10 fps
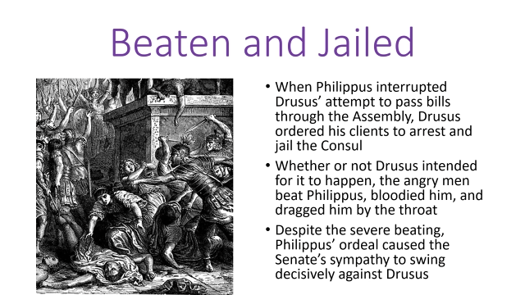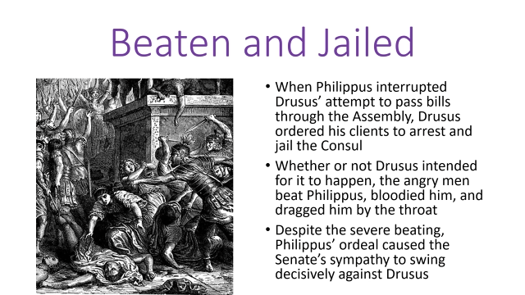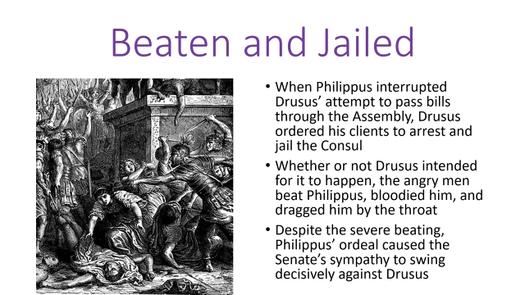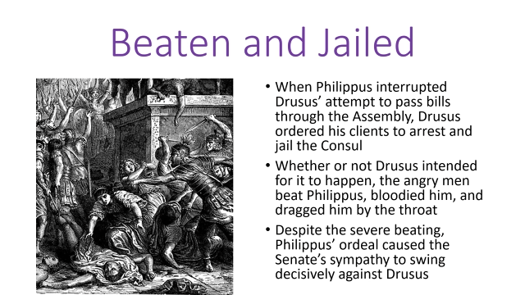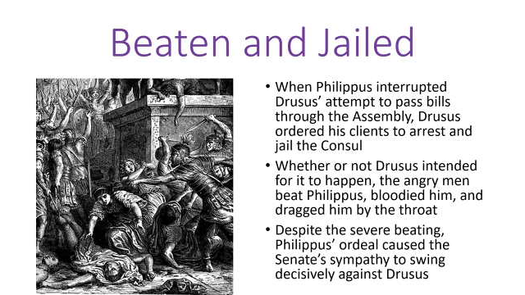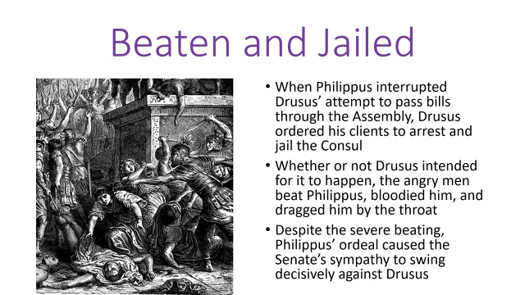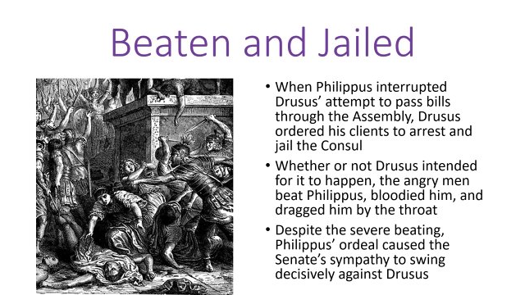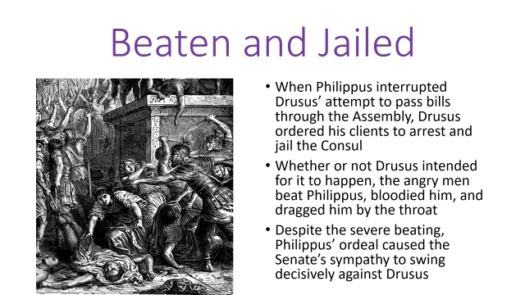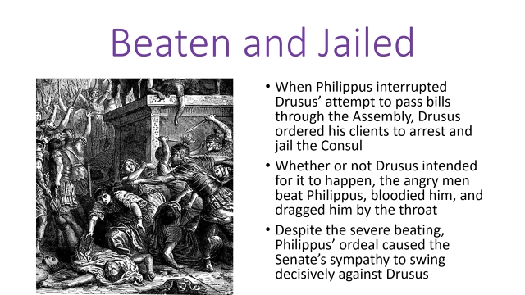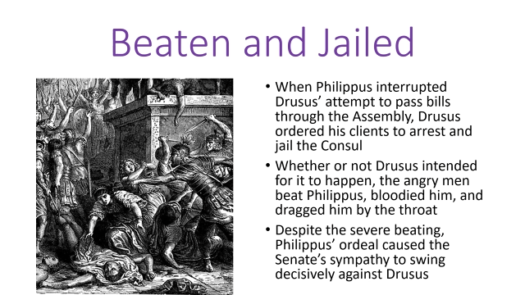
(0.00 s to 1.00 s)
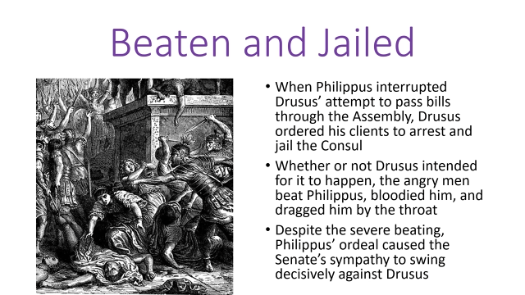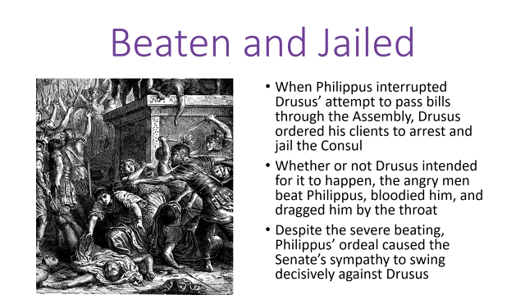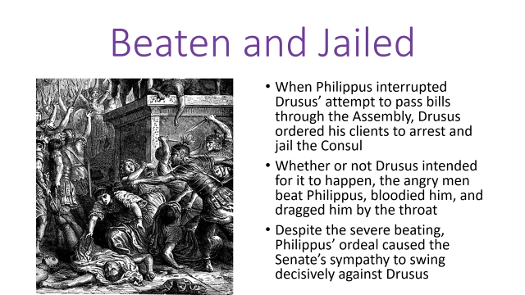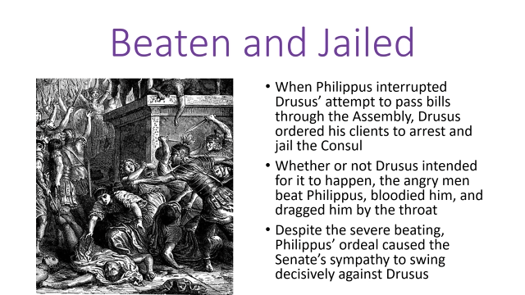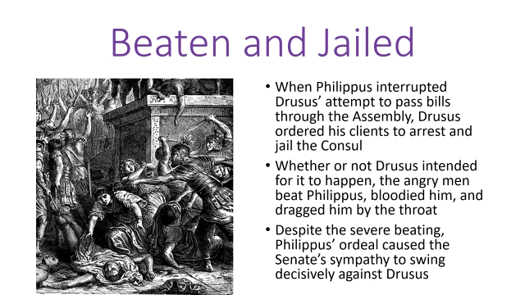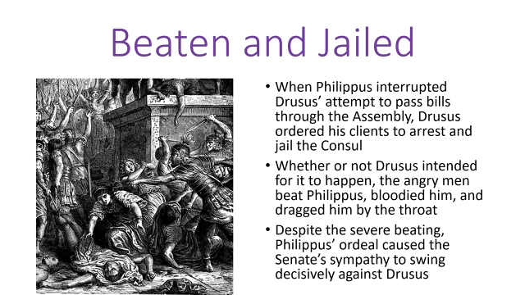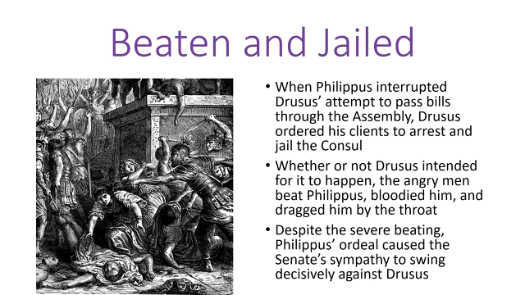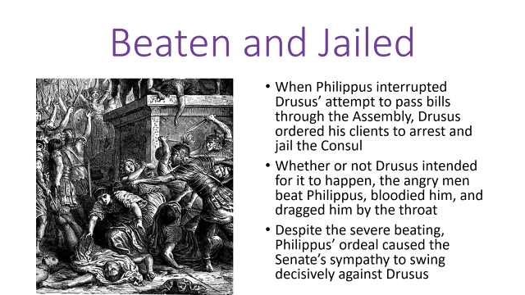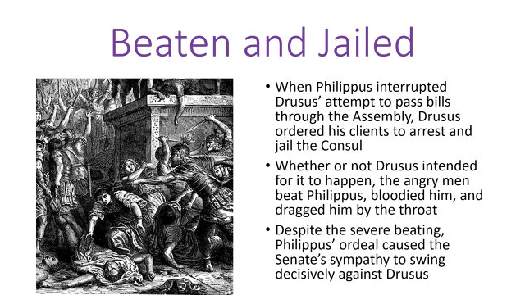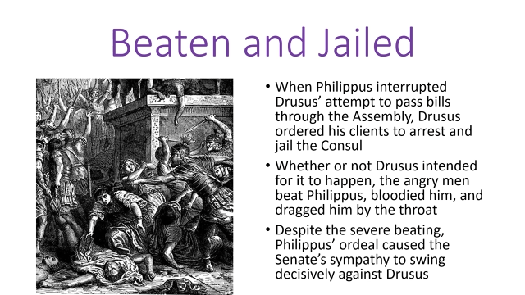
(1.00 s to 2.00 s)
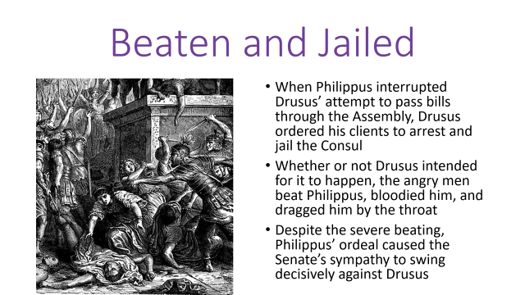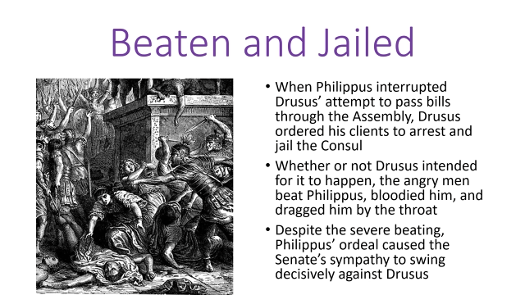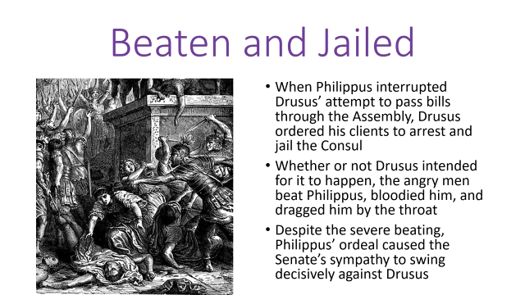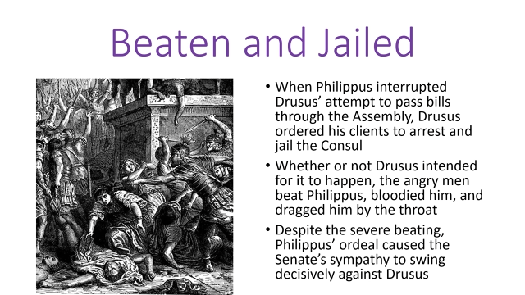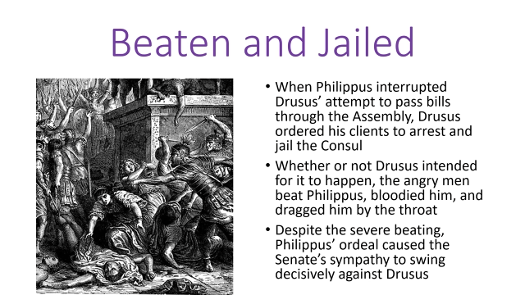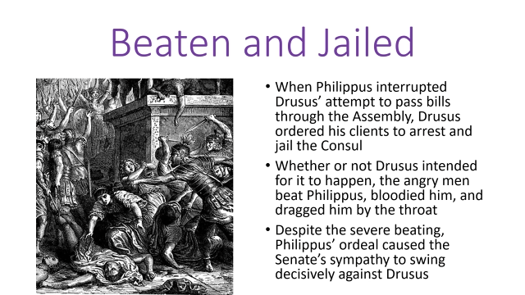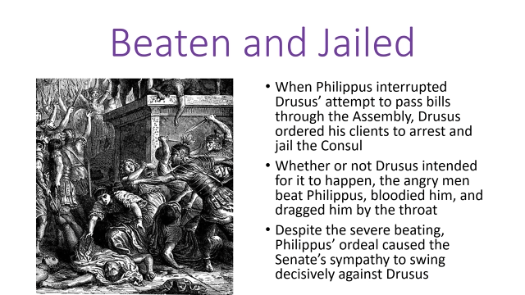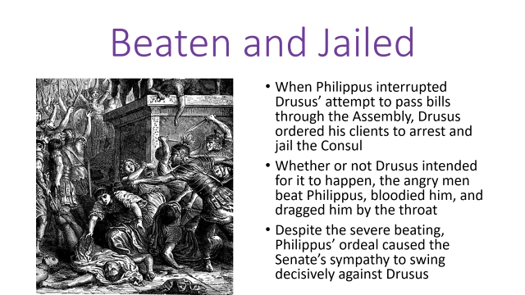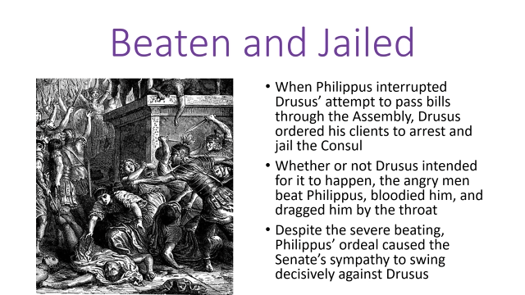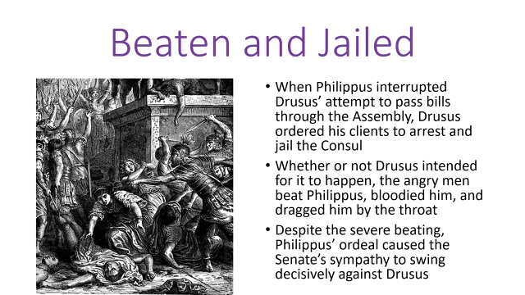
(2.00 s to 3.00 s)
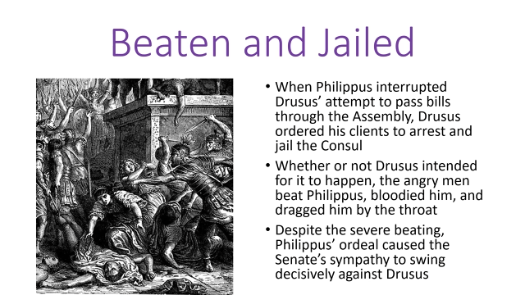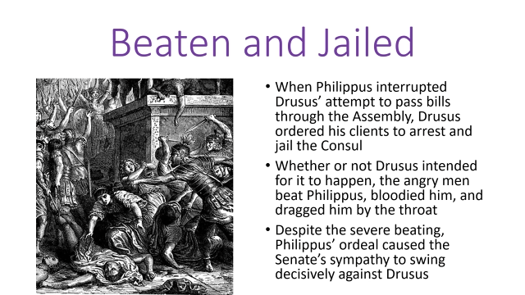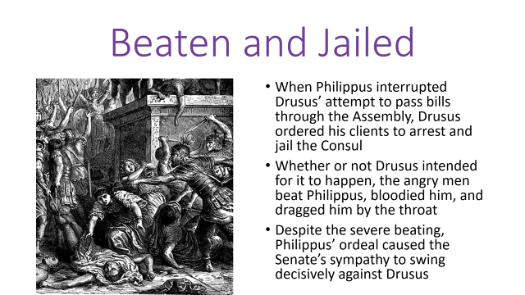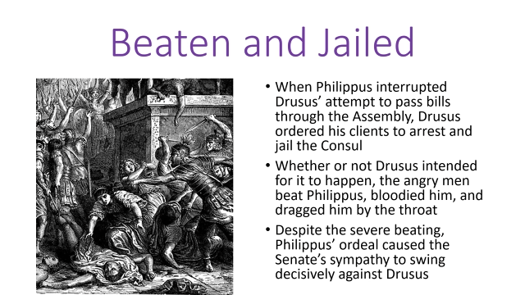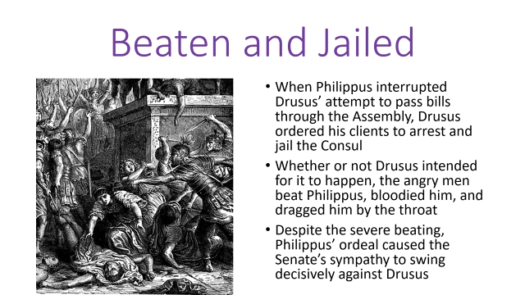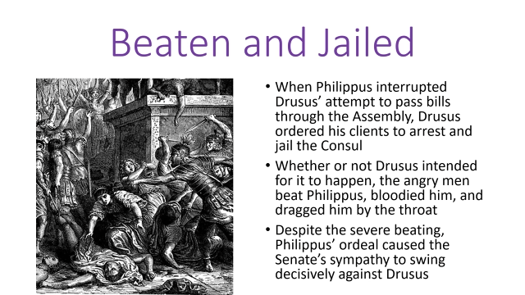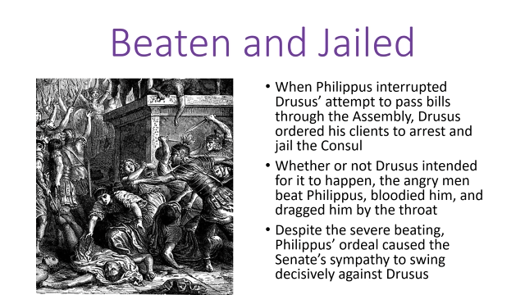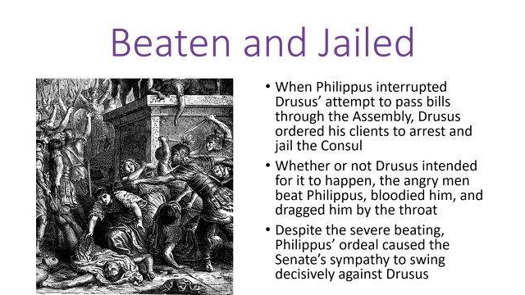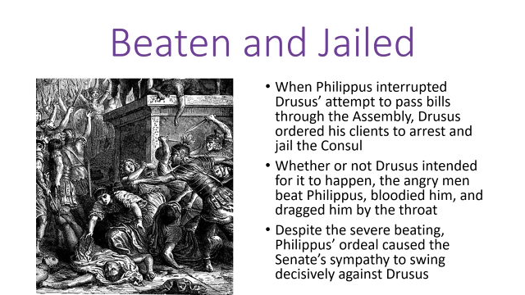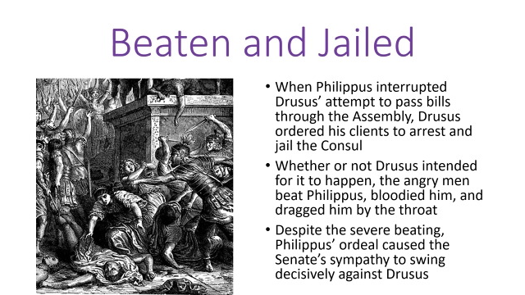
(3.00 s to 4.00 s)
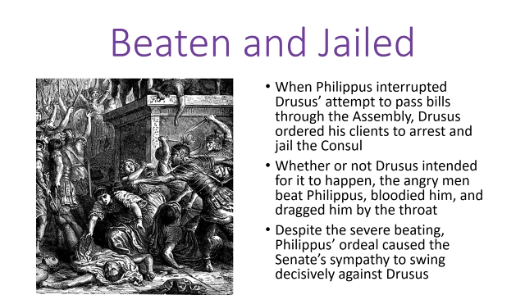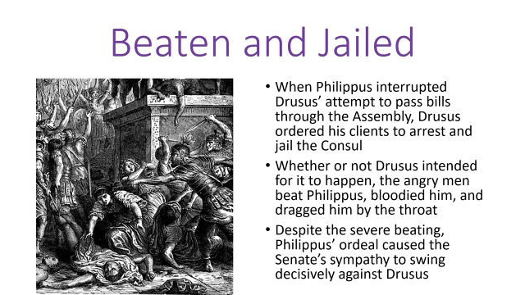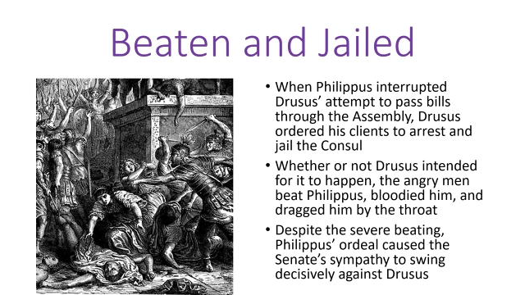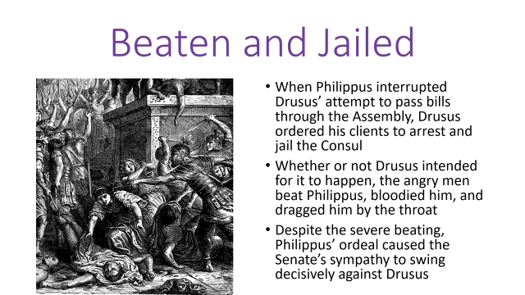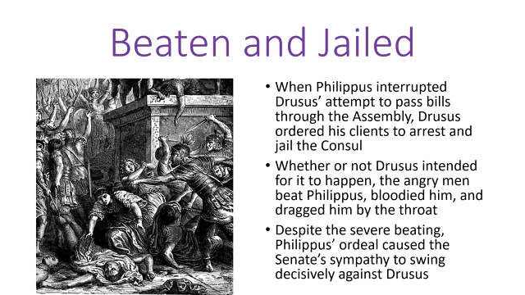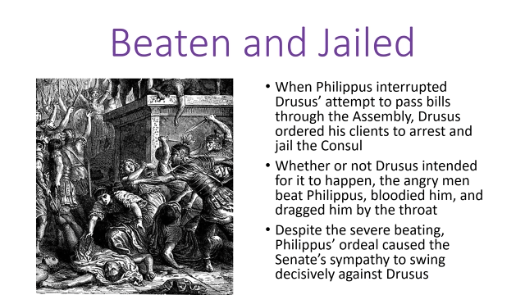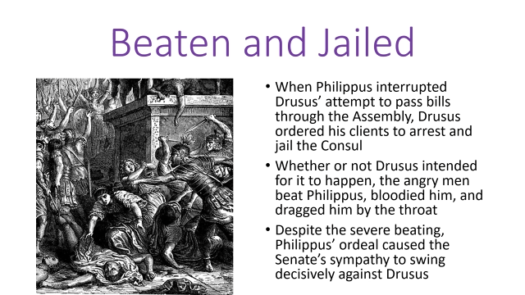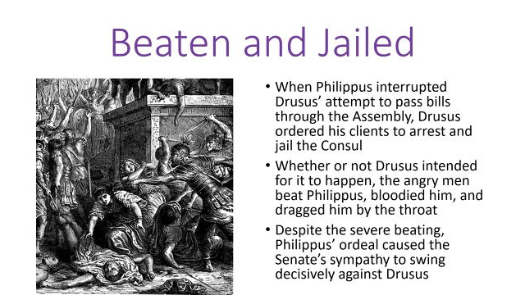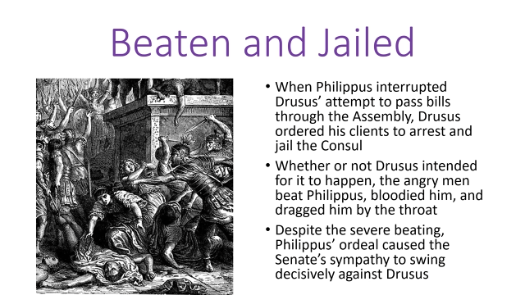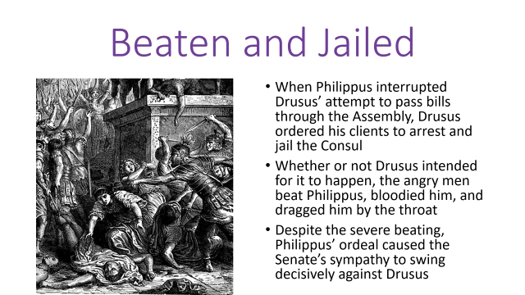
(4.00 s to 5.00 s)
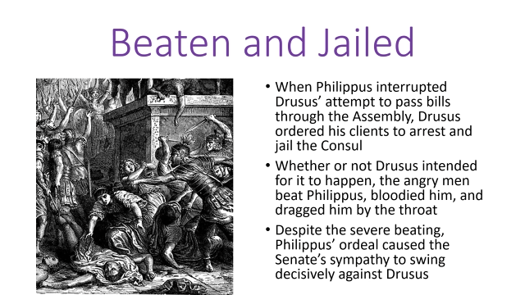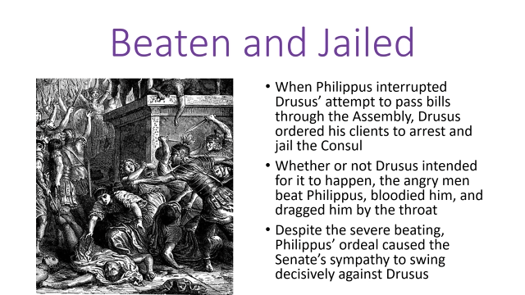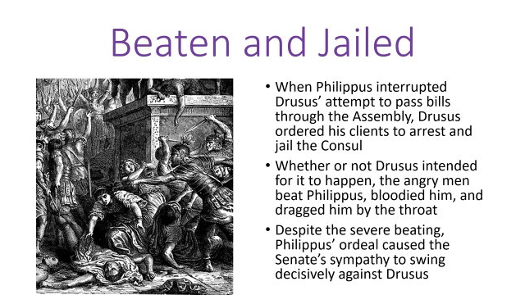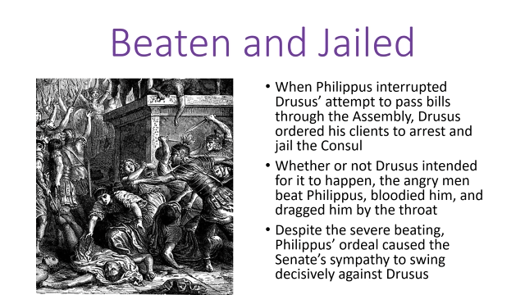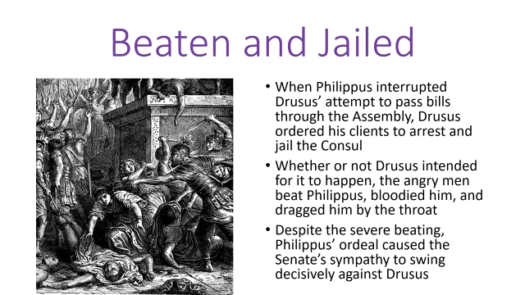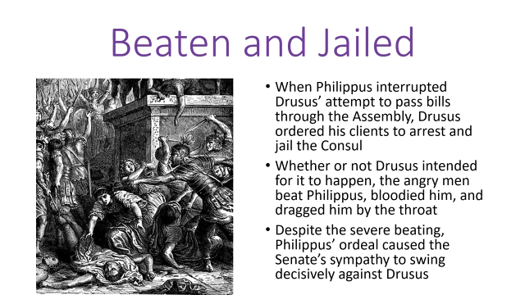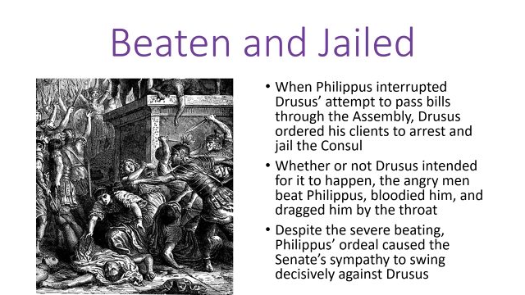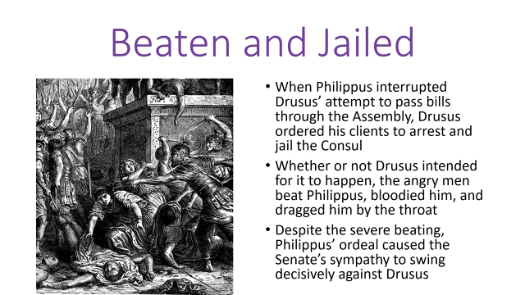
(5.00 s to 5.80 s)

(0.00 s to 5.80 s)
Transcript: No face is visible, so there are no lips to read.